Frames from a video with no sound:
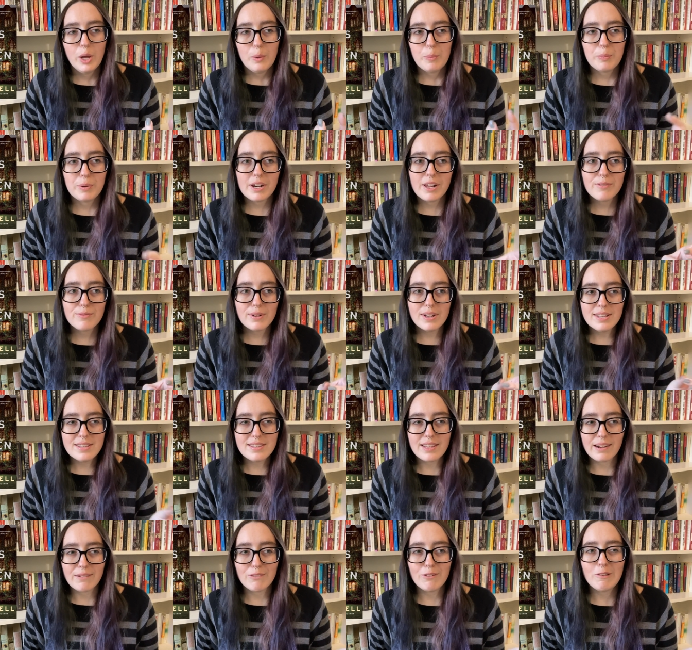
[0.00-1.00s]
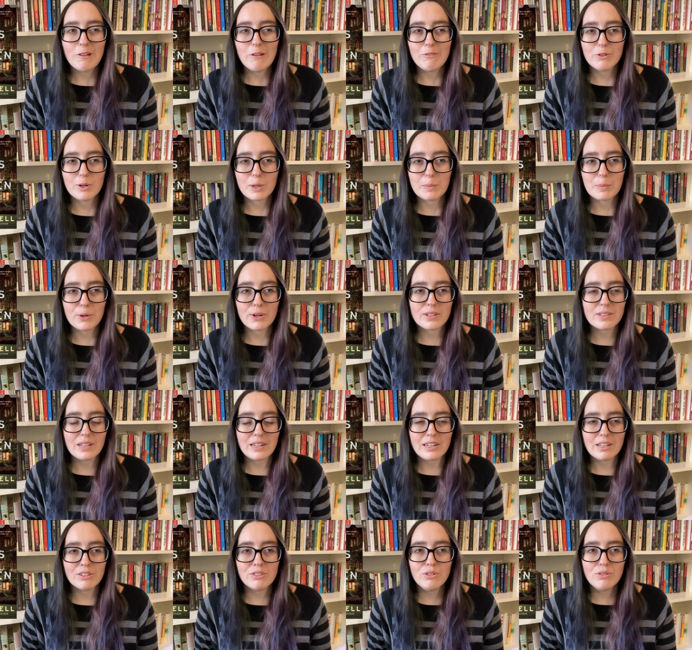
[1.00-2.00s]
but I've read several of her books
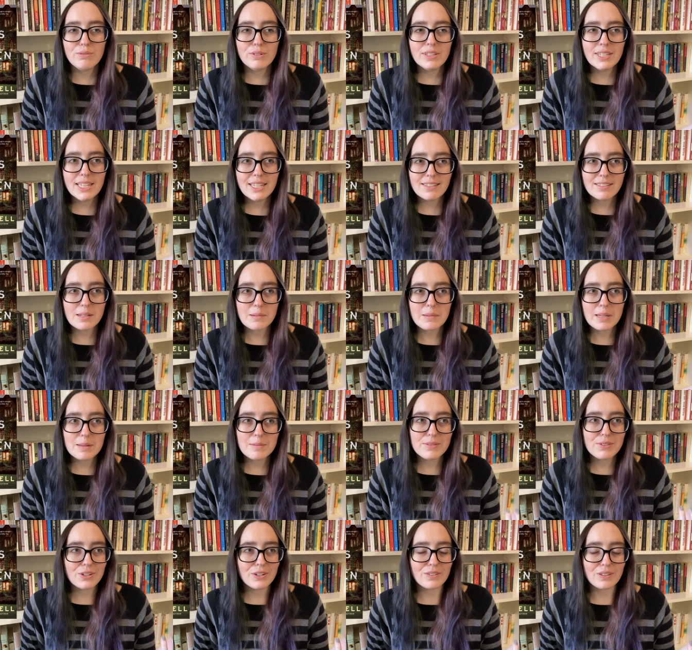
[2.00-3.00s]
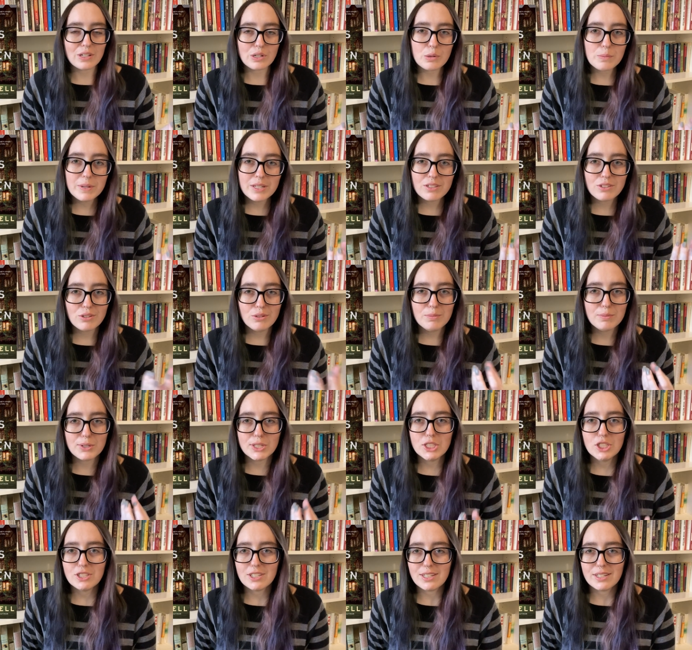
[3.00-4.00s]
and I do feel like sometimes they're a little bit too
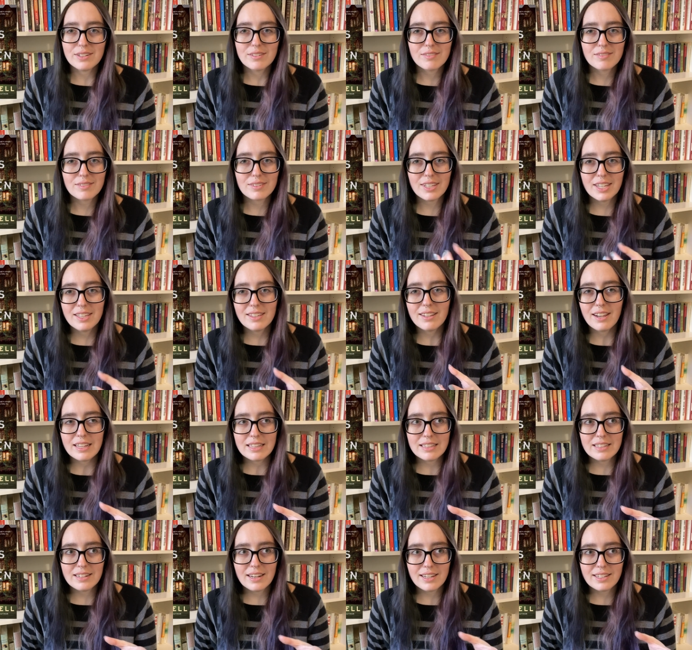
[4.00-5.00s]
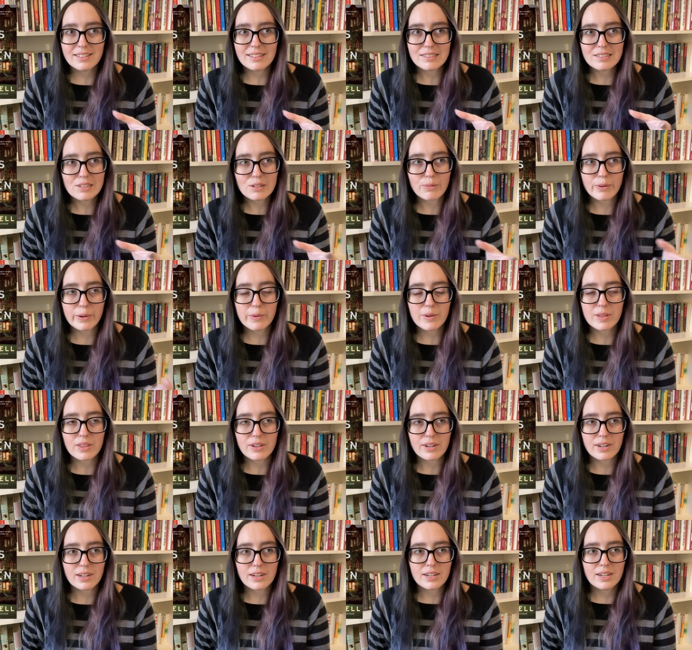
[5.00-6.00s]
preachy. Like, not that I disagree with
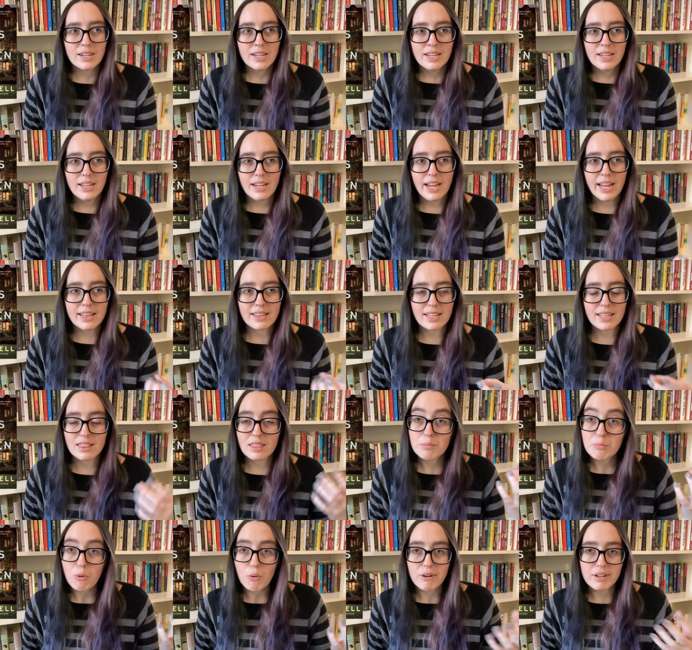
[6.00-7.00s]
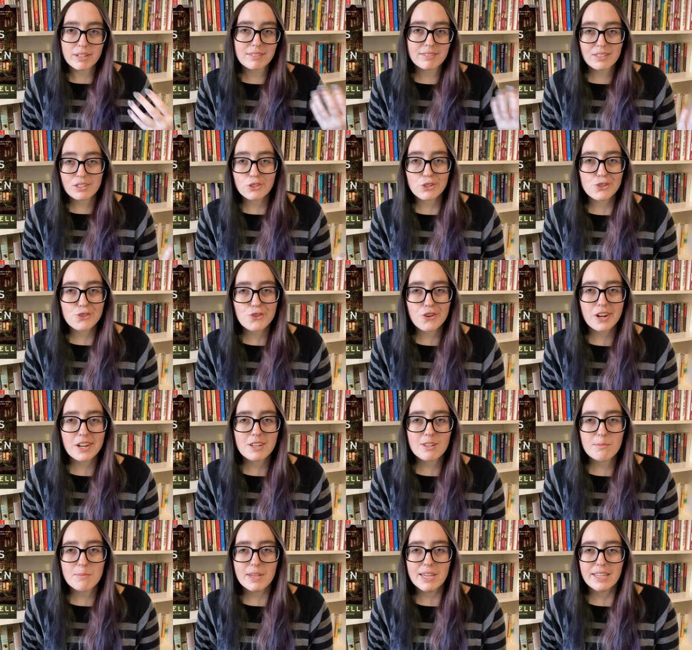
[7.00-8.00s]
her and like the points that she's trying
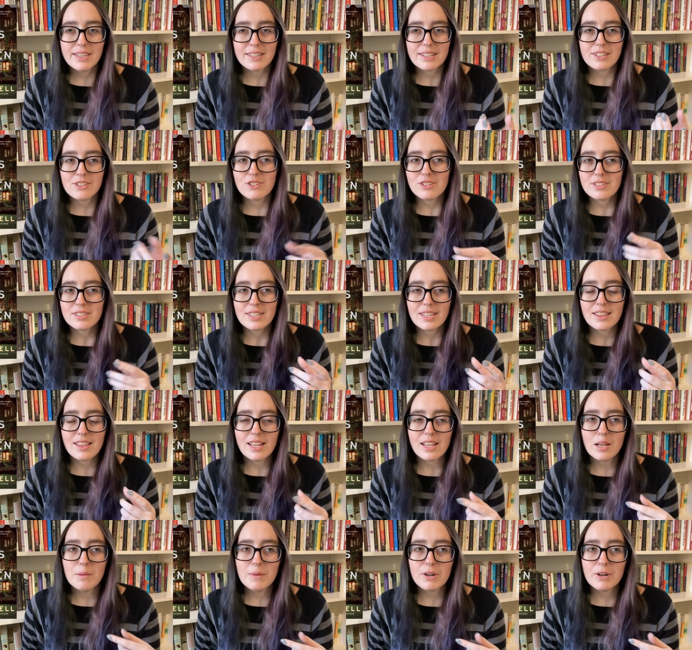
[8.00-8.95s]
to make, it's just that they come